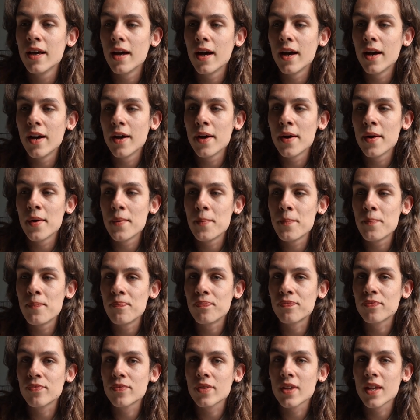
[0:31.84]

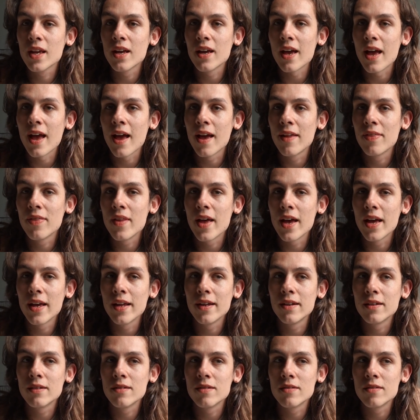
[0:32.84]
um, and
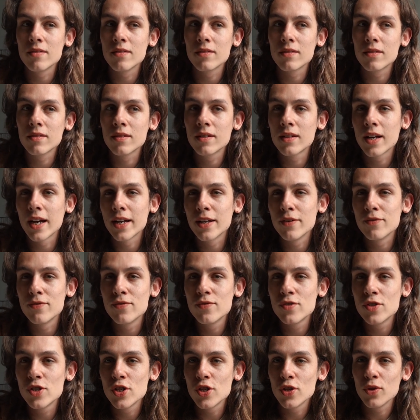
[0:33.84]
then kind of
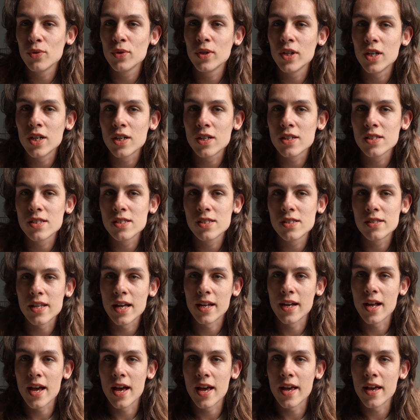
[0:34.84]
two looks
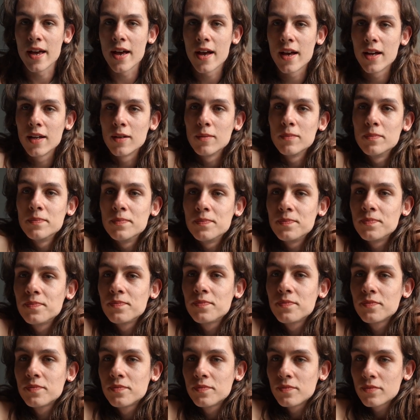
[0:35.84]
that I um,
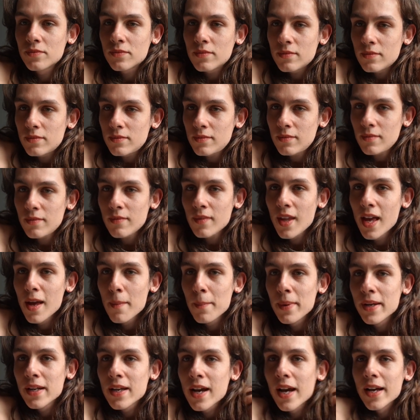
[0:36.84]
have
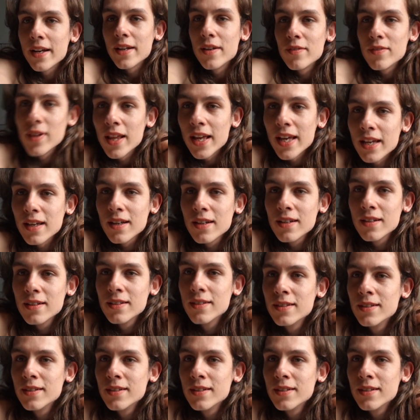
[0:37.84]
been kind of like